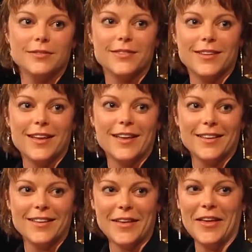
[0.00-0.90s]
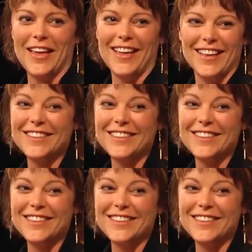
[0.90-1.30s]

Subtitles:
Yeah, no, it's great though.